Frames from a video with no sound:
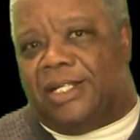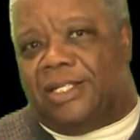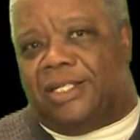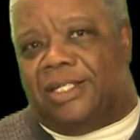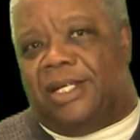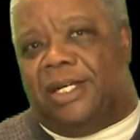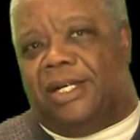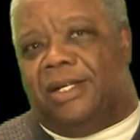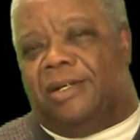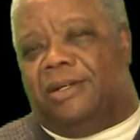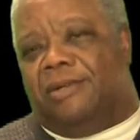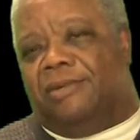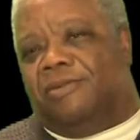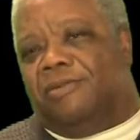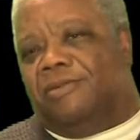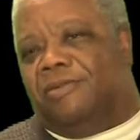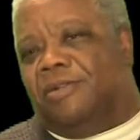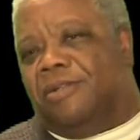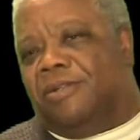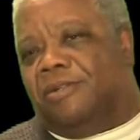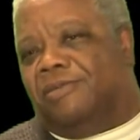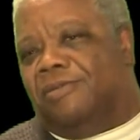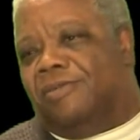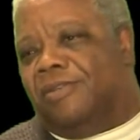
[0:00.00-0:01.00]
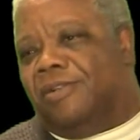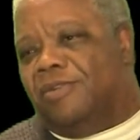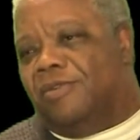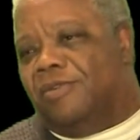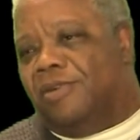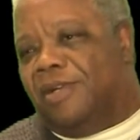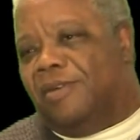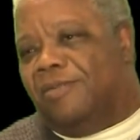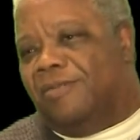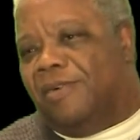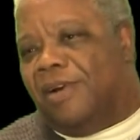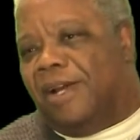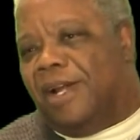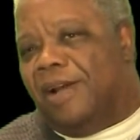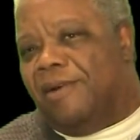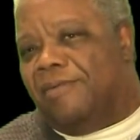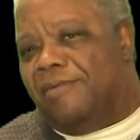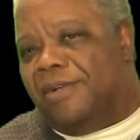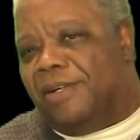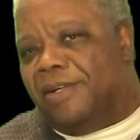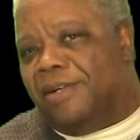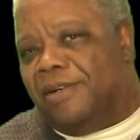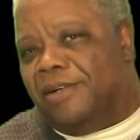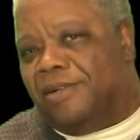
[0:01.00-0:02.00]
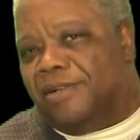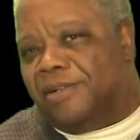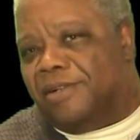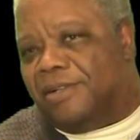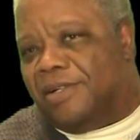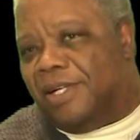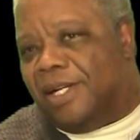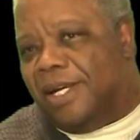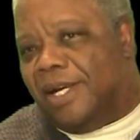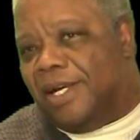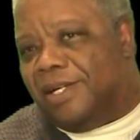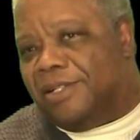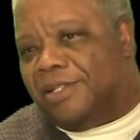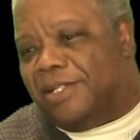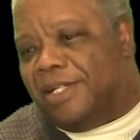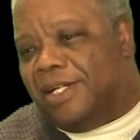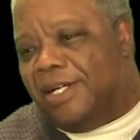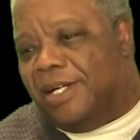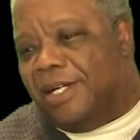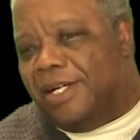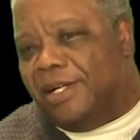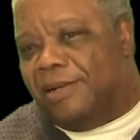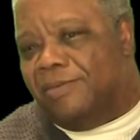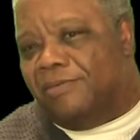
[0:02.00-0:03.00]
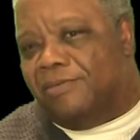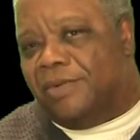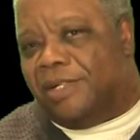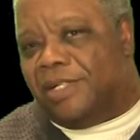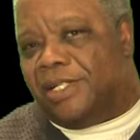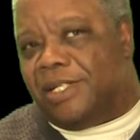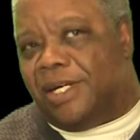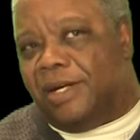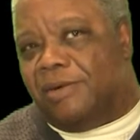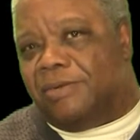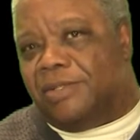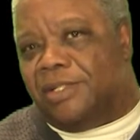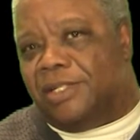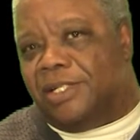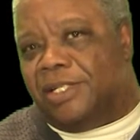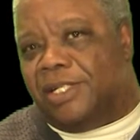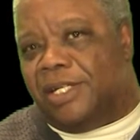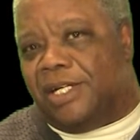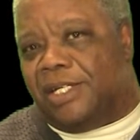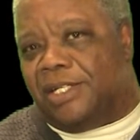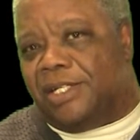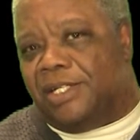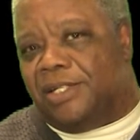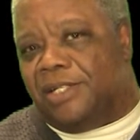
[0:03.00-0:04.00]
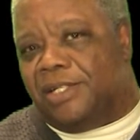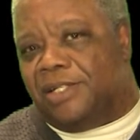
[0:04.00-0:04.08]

stayed on drugs for 25 years, the last 10 of which I was addicted